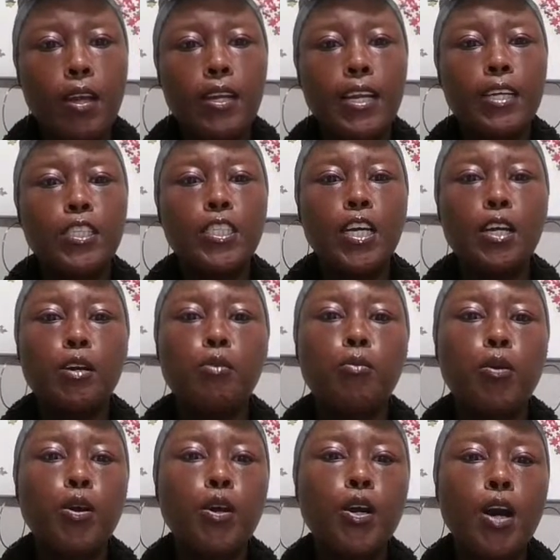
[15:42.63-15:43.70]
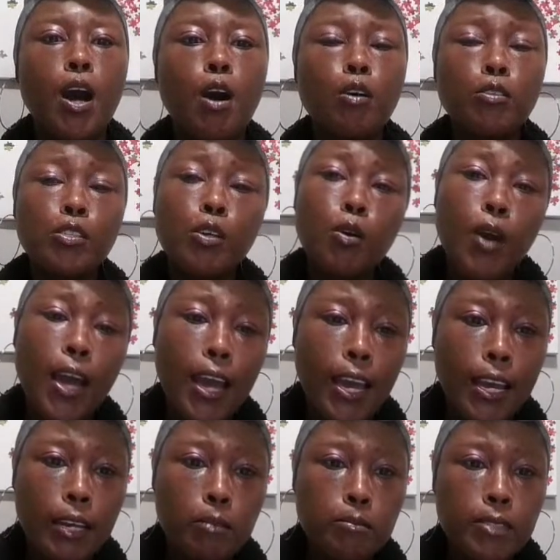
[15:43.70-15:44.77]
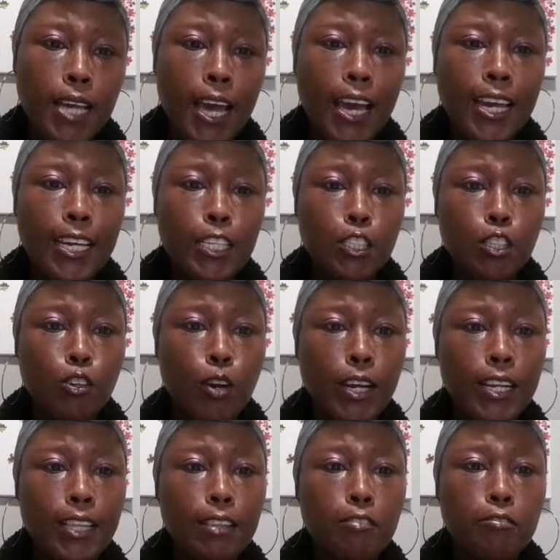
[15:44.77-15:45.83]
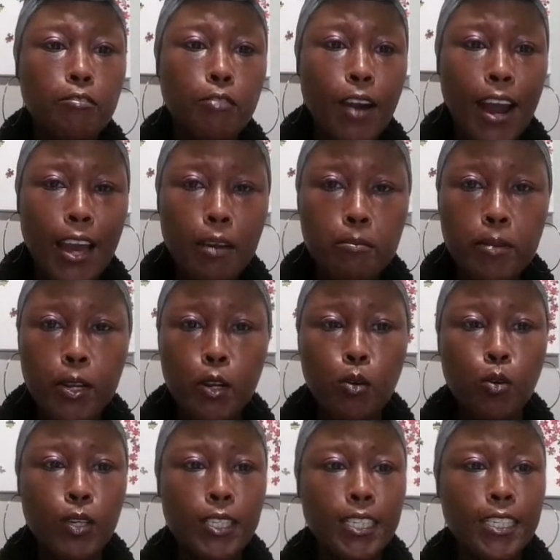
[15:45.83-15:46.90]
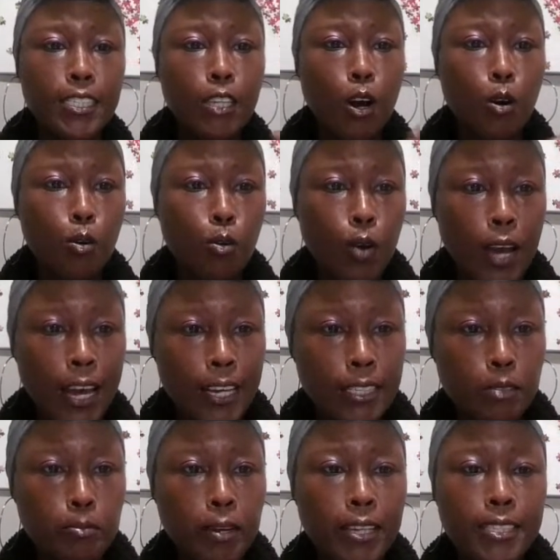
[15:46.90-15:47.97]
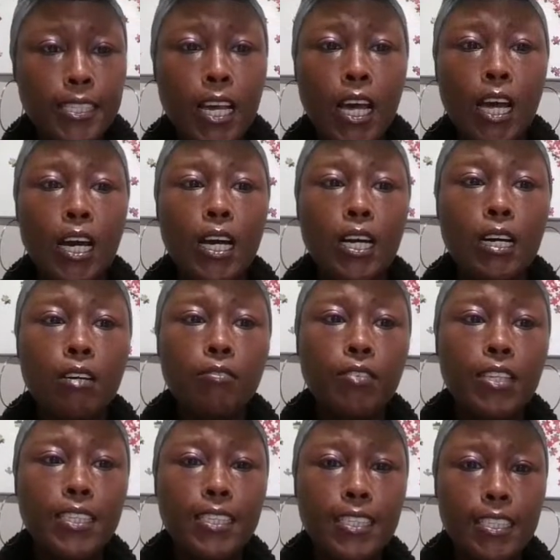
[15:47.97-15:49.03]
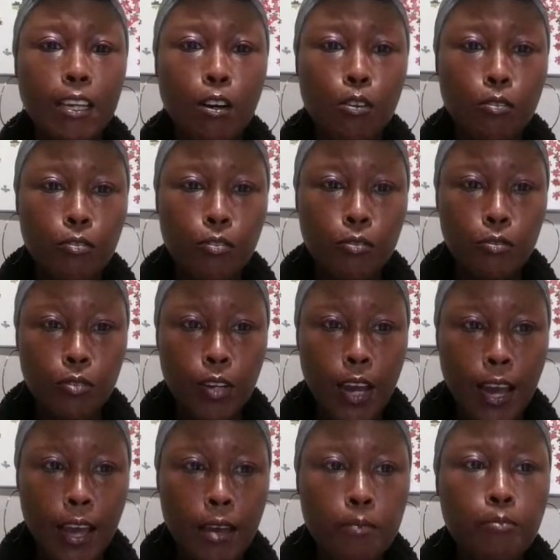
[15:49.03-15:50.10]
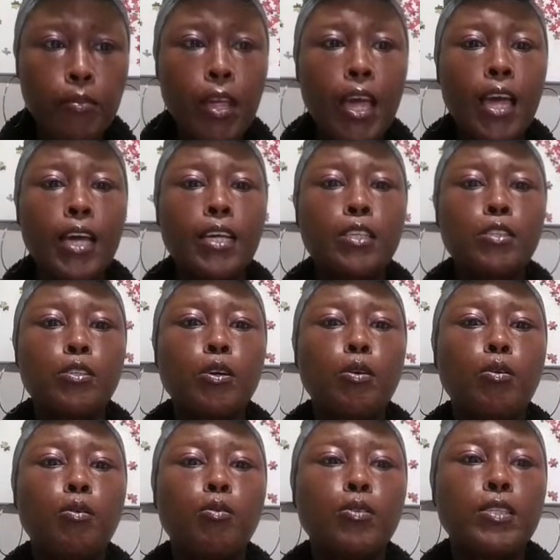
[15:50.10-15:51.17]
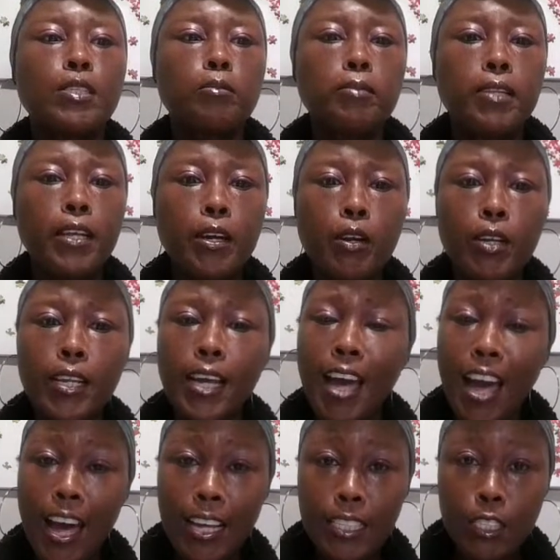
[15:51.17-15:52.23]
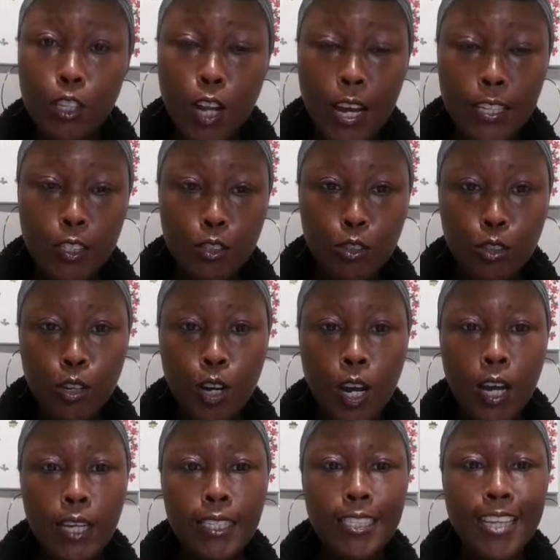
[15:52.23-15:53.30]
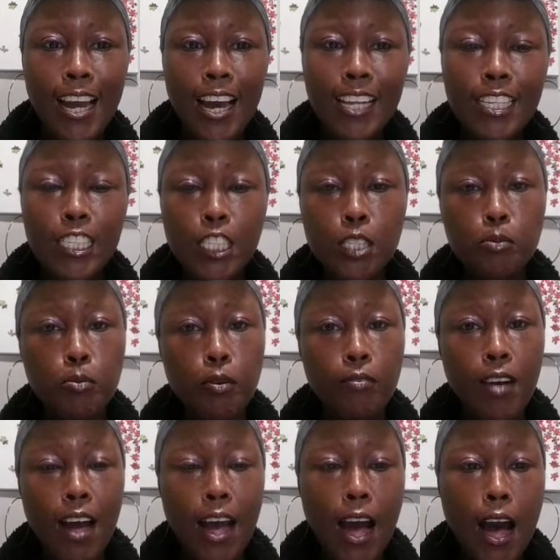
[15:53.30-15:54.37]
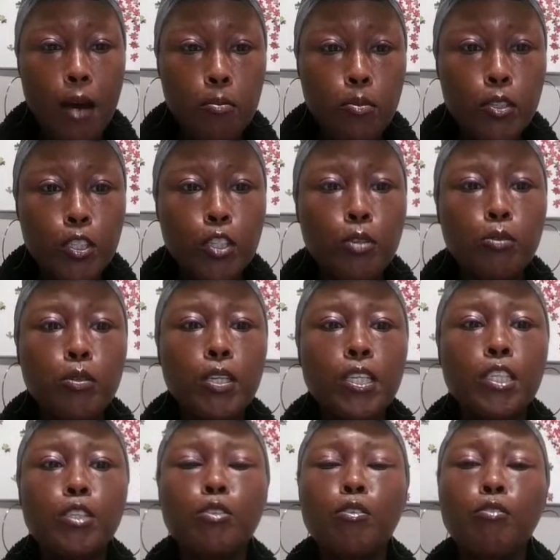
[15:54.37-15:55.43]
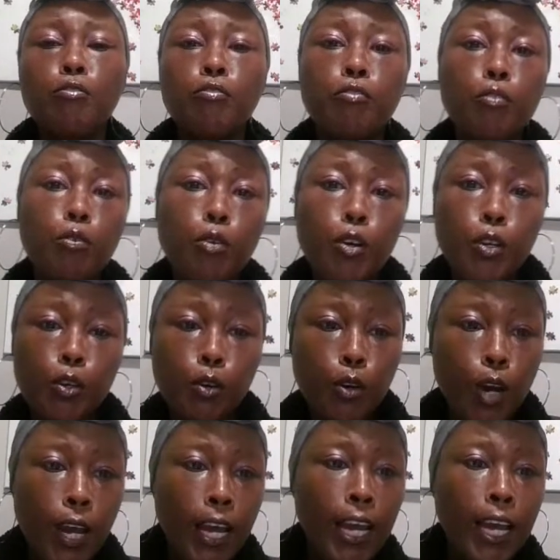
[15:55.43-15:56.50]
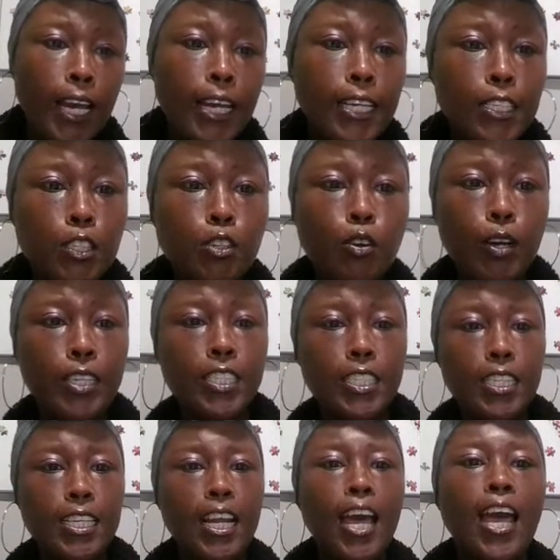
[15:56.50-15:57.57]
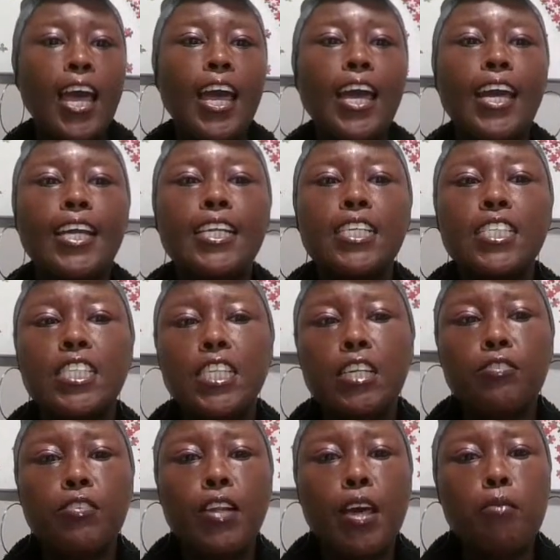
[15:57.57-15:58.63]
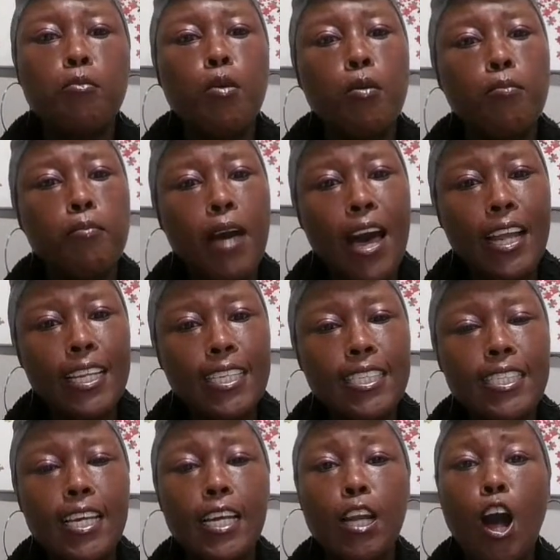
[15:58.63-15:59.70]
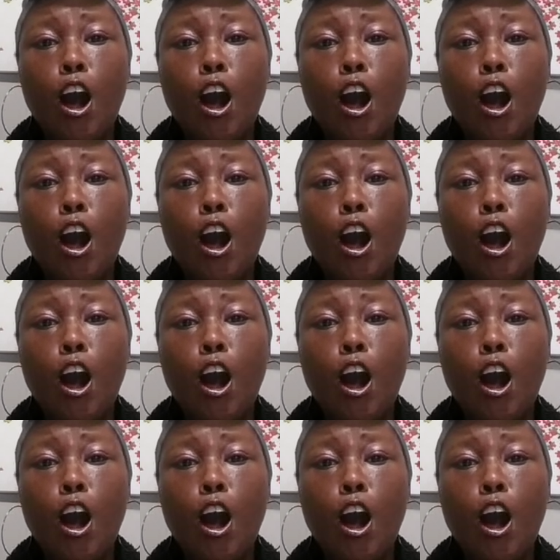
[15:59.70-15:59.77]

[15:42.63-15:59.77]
Now, shadow work also aims at integrating the fragmented or disowned aspects of the self. Okay. And so, similarly, astrological challenges provide opportunities for your integration and achieving a more balanced and